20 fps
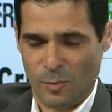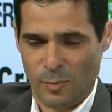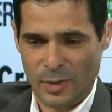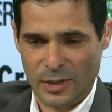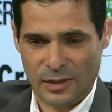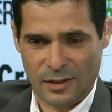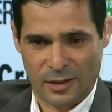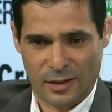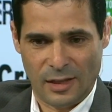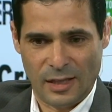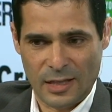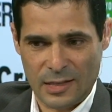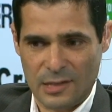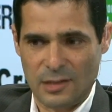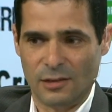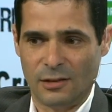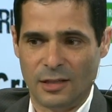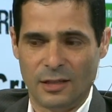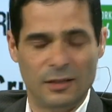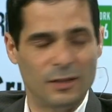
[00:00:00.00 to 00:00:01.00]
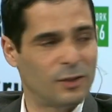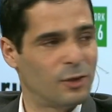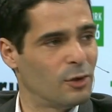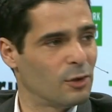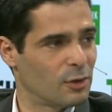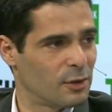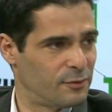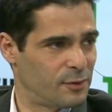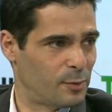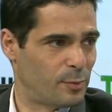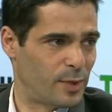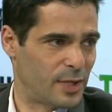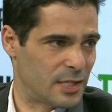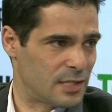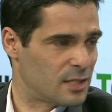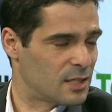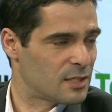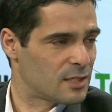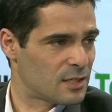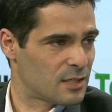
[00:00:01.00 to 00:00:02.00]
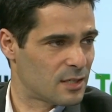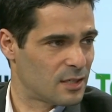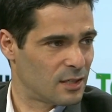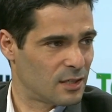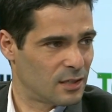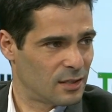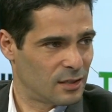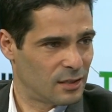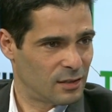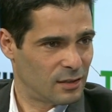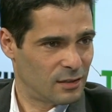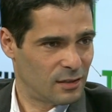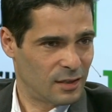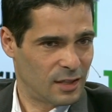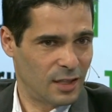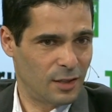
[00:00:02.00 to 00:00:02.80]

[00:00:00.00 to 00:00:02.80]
But let's look at the core of the business. Yeah.